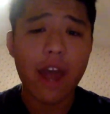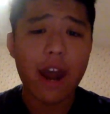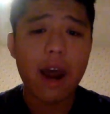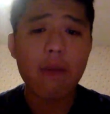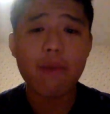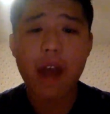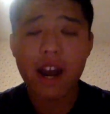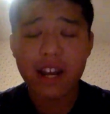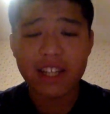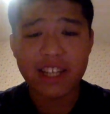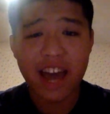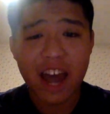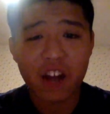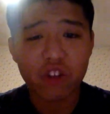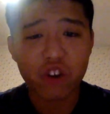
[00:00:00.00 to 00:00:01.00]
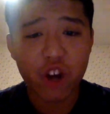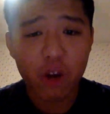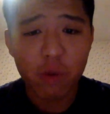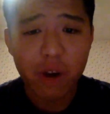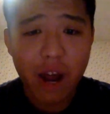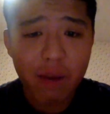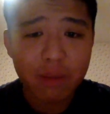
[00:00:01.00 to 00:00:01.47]
and I'm not exaggerating
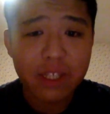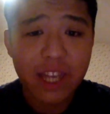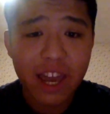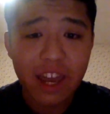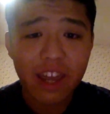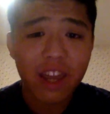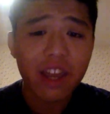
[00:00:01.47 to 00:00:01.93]
when I'm saying